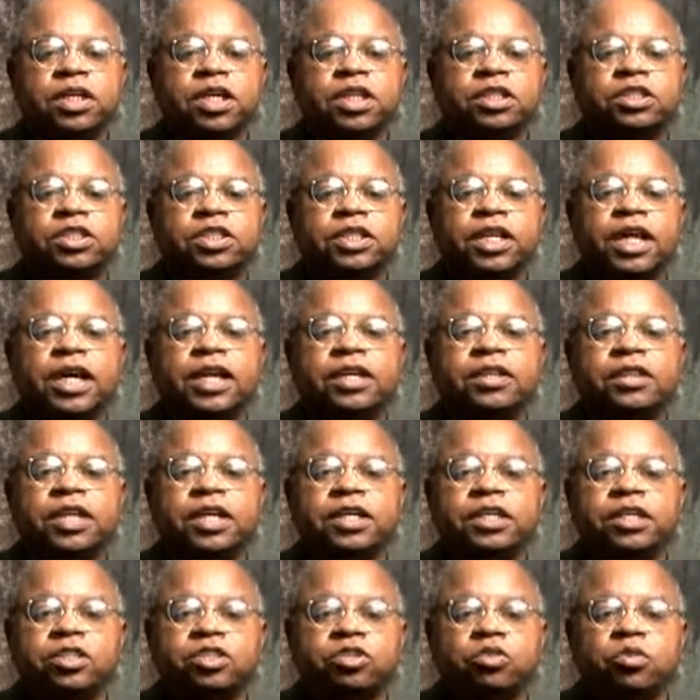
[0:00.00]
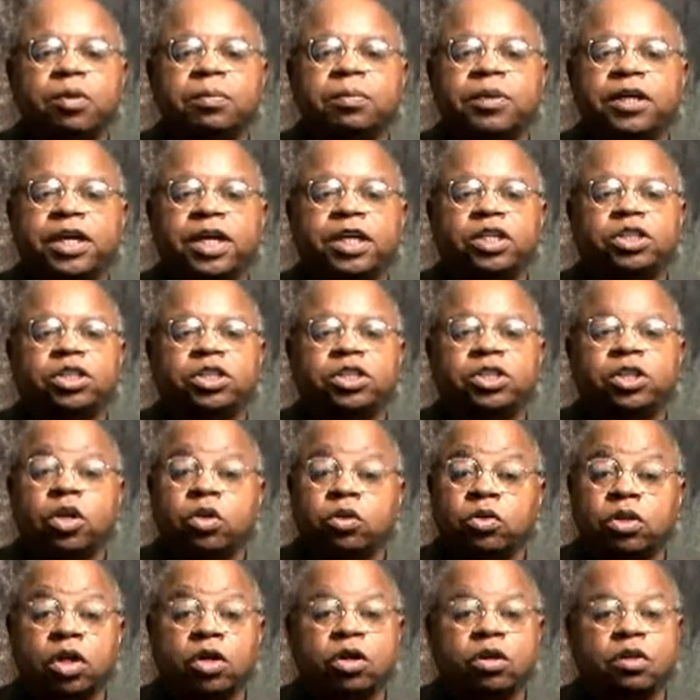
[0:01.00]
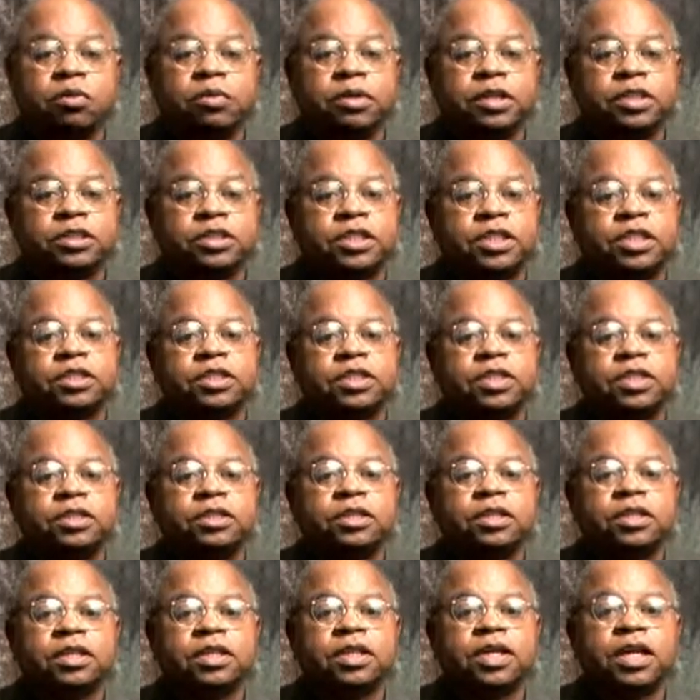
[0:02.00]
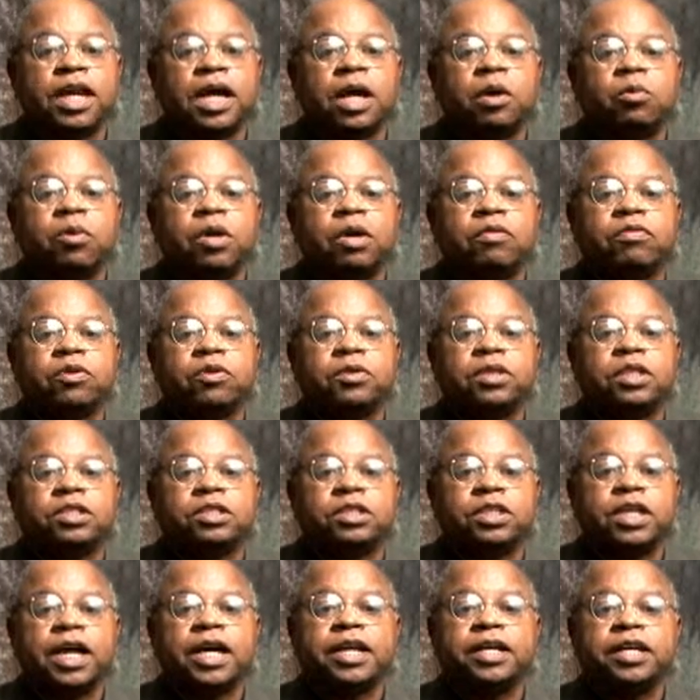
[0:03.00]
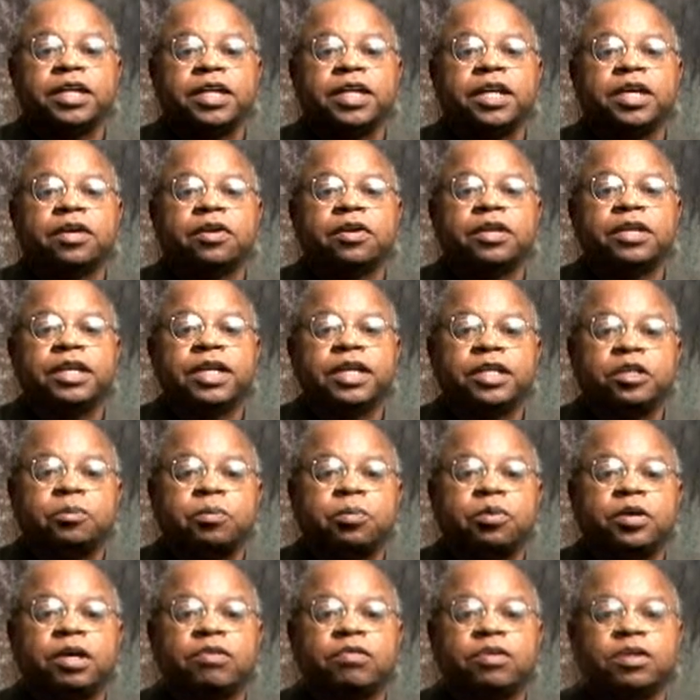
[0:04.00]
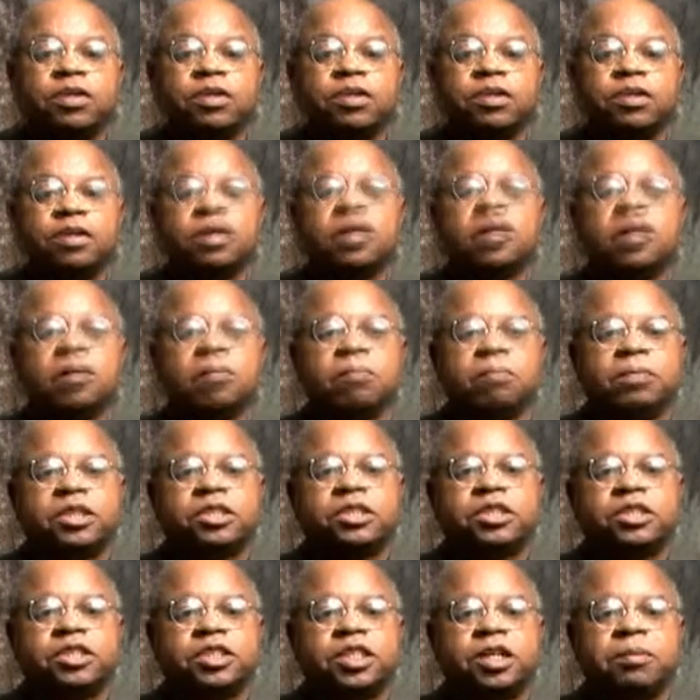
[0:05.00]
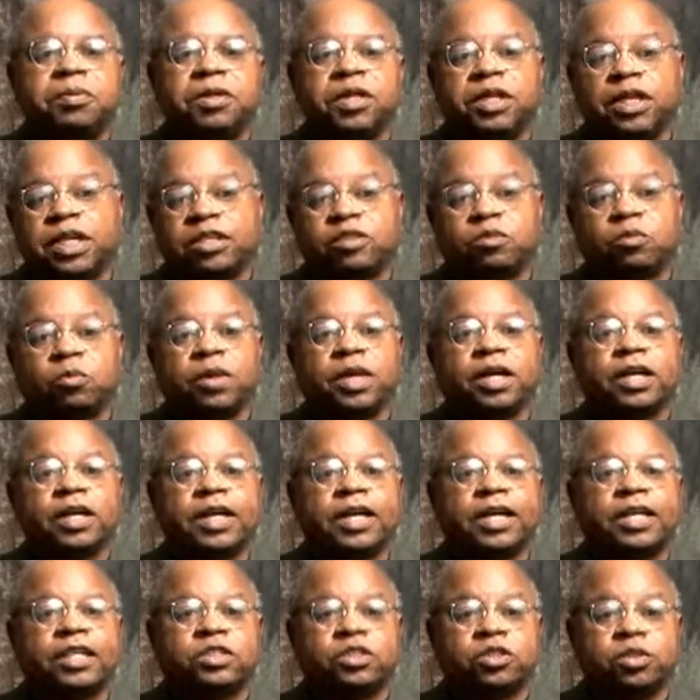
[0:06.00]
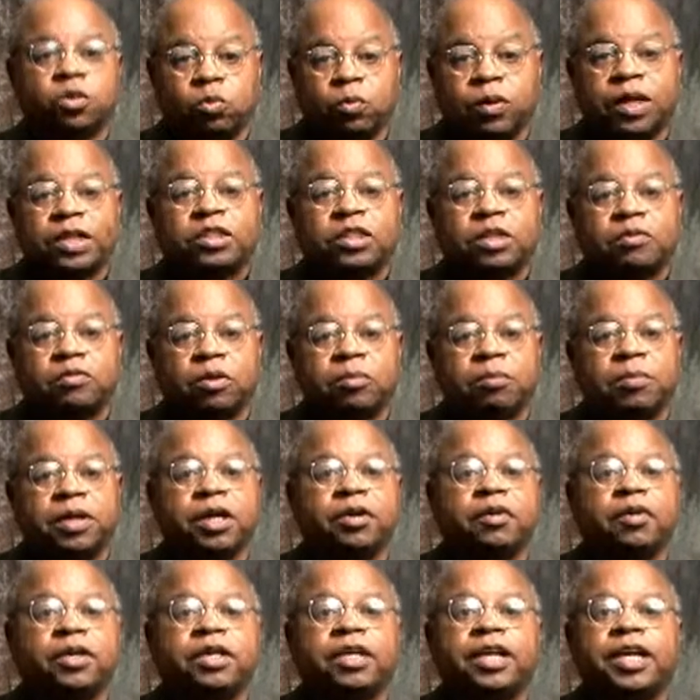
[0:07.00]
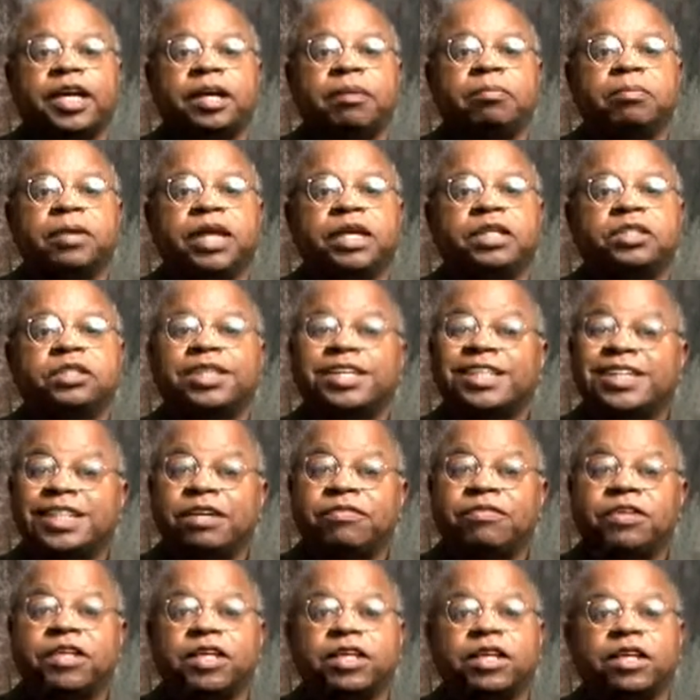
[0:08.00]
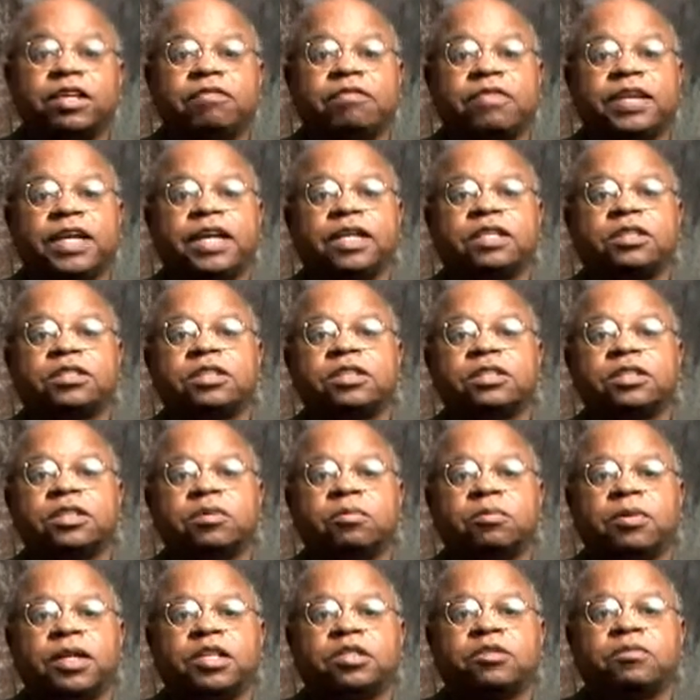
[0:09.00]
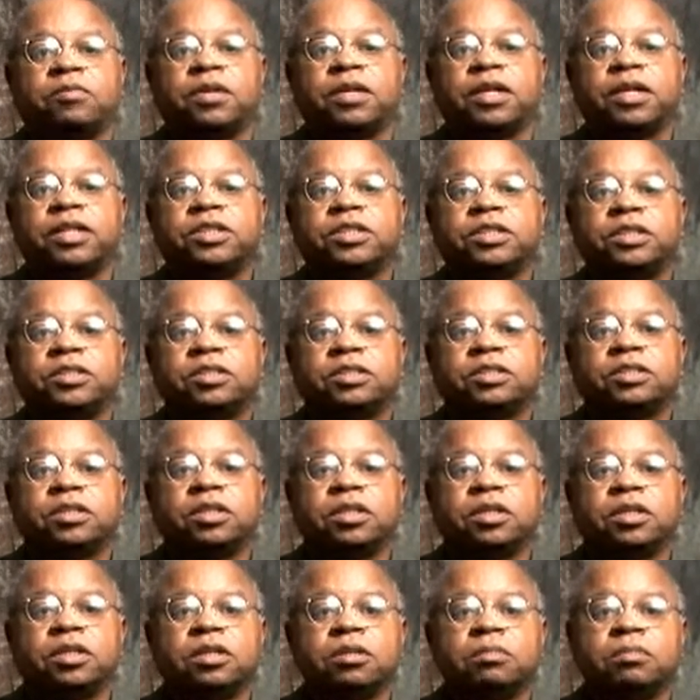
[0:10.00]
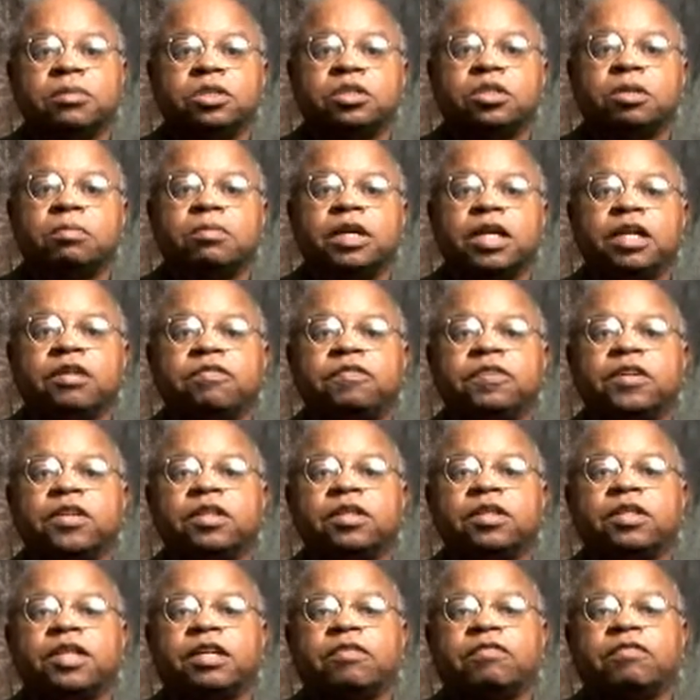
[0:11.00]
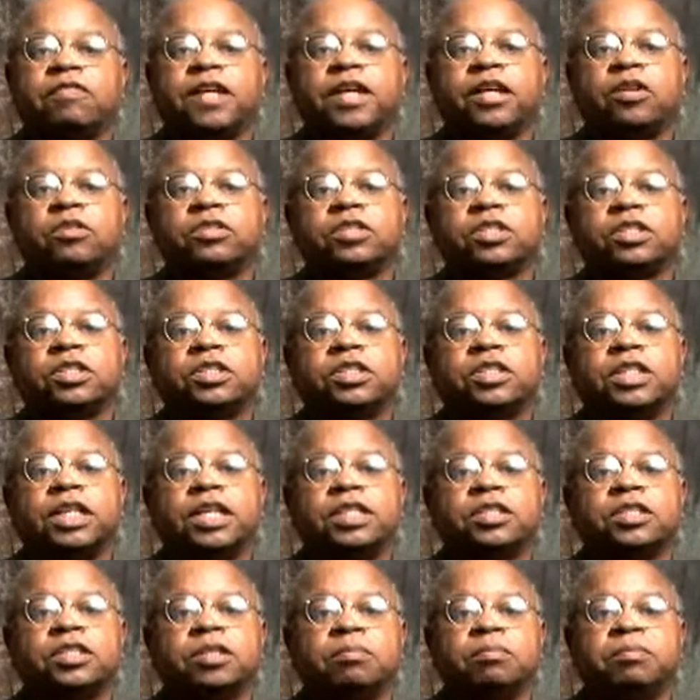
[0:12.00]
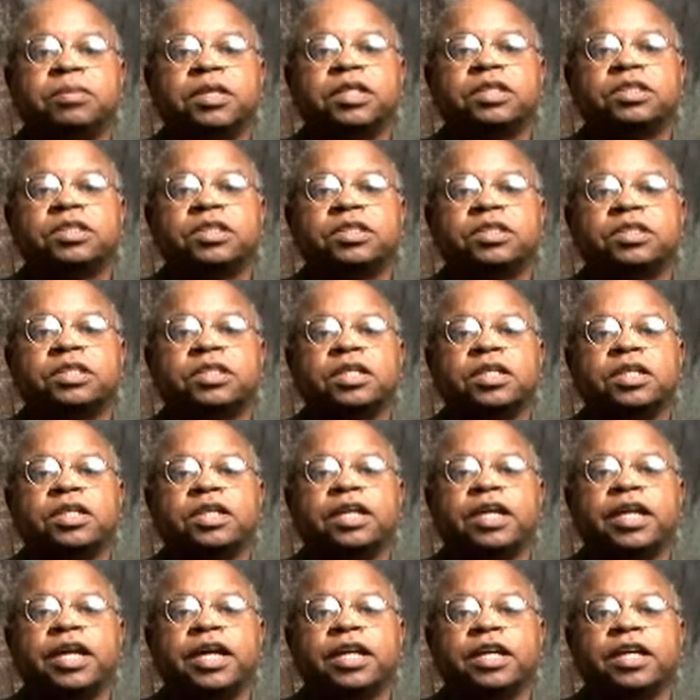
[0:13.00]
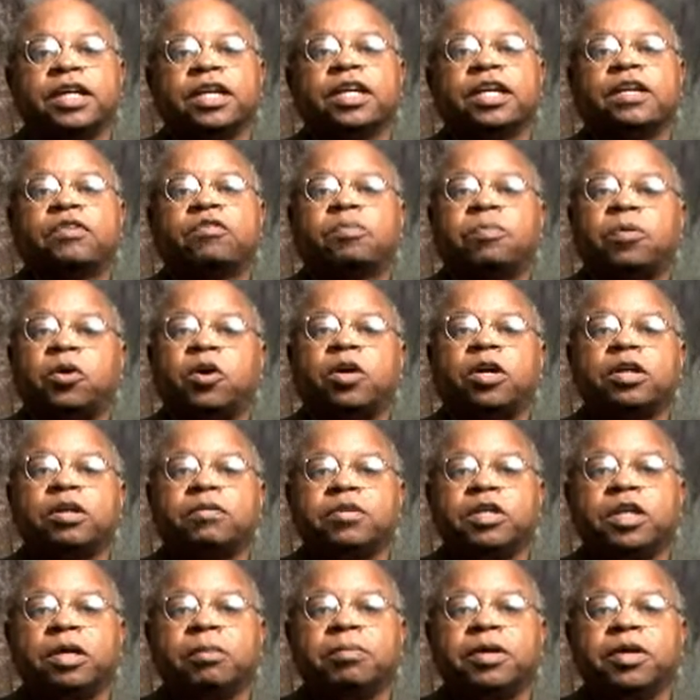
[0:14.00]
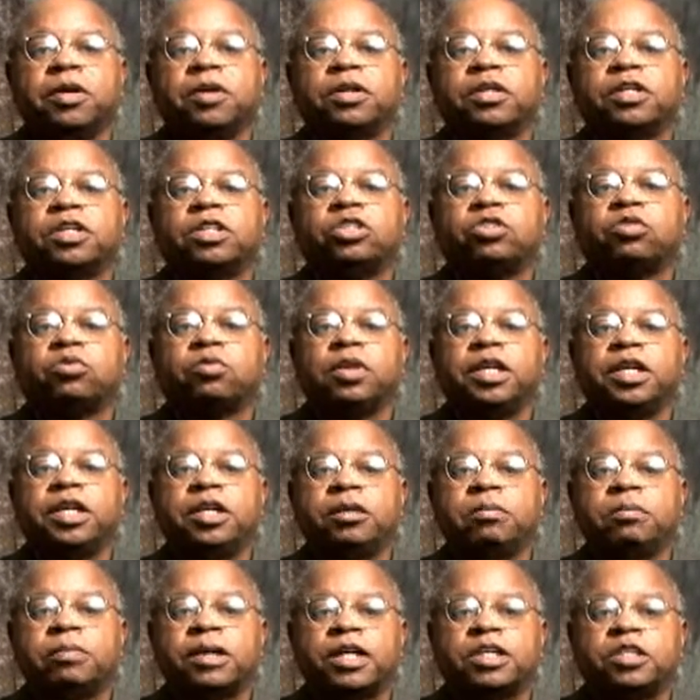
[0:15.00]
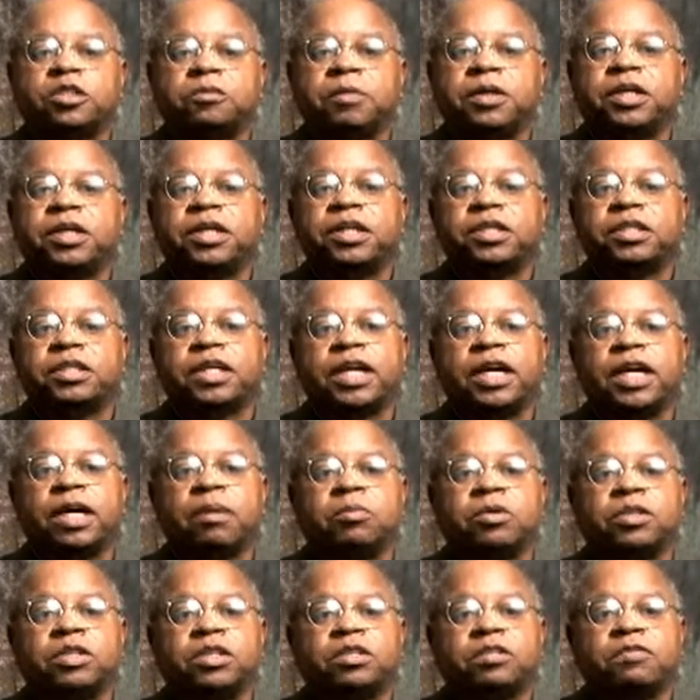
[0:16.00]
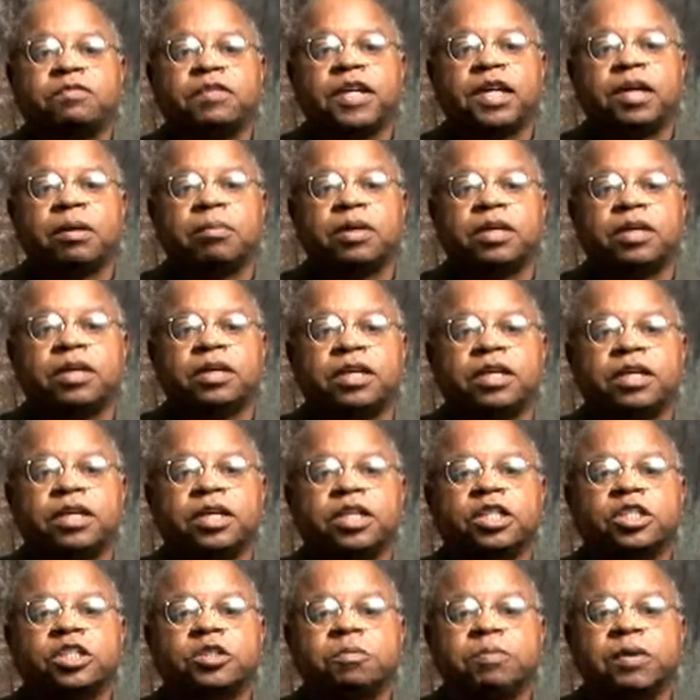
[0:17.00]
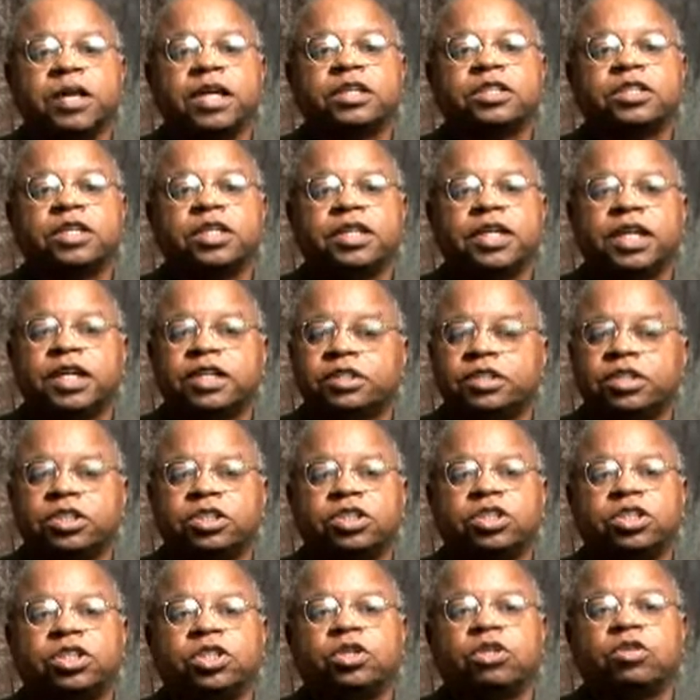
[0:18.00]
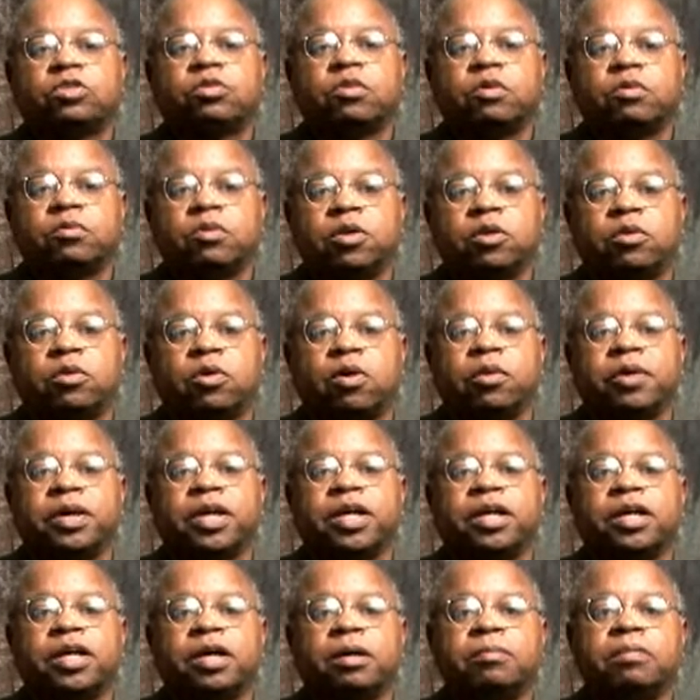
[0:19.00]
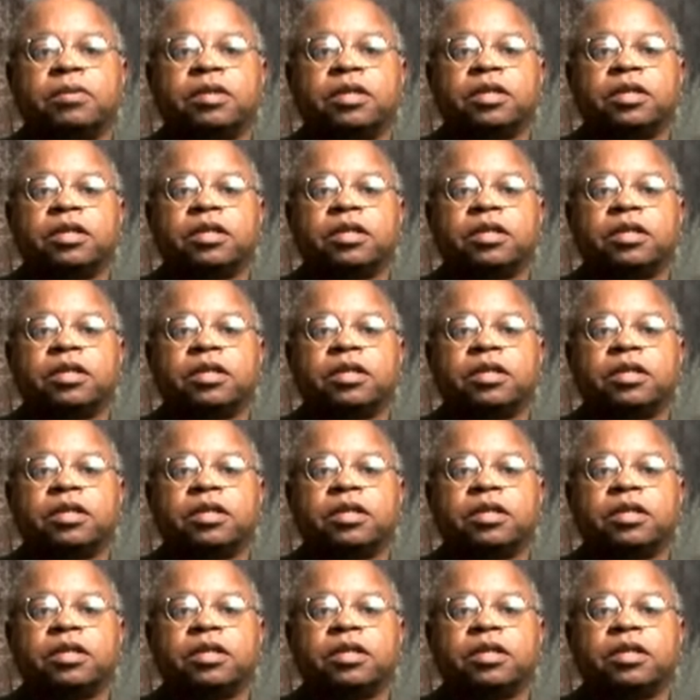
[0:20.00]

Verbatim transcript: It's not that discrimination no longer existed, however, it's not nearly as prevalent. Mississippi, as well as the rest of America, had made significant advances in race relations. Mr. Mayfield had found success in business and lived part of the American dream by spending time with his family, especially as his children were growing up.